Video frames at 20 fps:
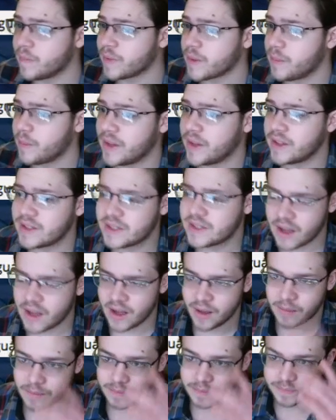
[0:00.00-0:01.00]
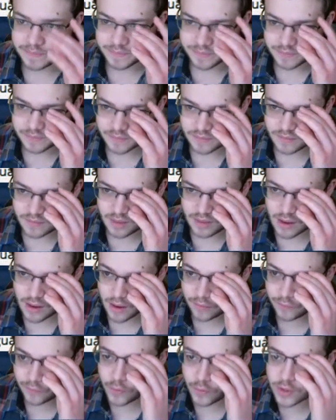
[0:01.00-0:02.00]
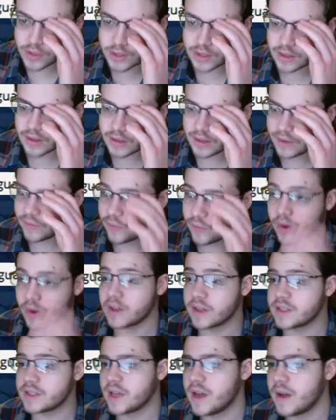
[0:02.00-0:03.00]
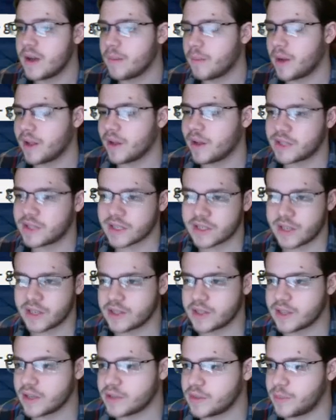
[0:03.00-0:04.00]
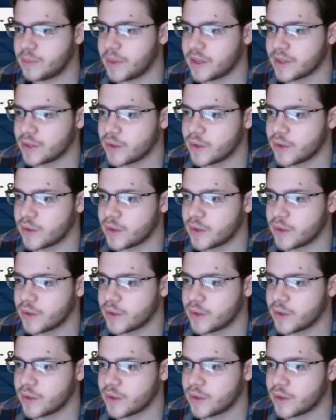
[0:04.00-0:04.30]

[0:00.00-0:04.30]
Means unfortunately for us, Milotic does outspeed us.